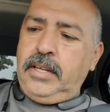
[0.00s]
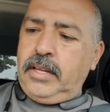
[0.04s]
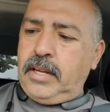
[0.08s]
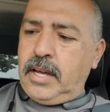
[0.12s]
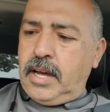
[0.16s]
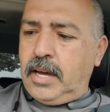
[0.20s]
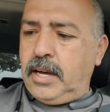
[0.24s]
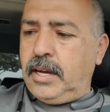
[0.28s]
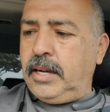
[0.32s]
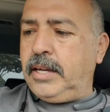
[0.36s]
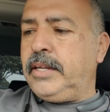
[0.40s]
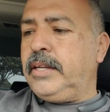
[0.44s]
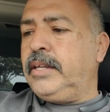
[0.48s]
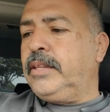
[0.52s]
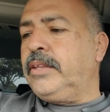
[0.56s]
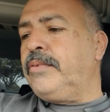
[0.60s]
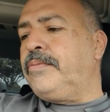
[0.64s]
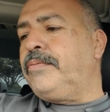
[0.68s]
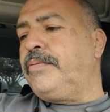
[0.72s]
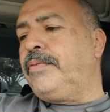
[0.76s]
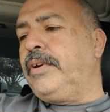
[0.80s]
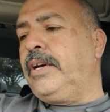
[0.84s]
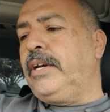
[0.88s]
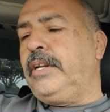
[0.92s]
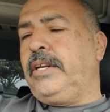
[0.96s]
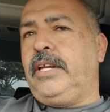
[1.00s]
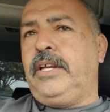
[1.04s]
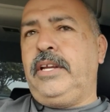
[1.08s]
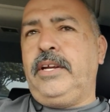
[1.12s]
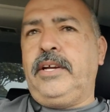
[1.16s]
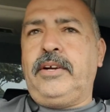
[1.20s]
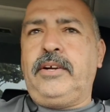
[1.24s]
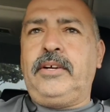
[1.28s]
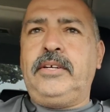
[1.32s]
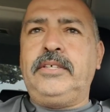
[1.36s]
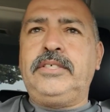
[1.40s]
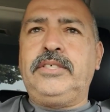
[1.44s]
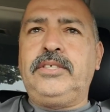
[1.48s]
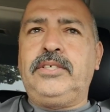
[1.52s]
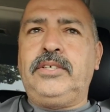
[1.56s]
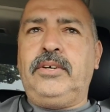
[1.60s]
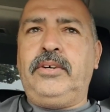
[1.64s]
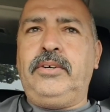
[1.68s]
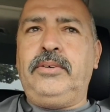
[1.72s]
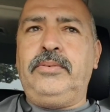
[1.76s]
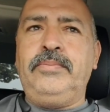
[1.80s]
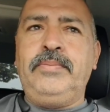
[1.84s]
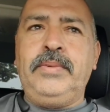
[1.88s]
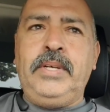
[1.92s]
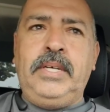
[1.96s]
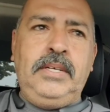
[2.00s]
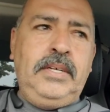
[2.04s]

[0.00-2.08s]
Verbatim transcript: uh, in the front here. So.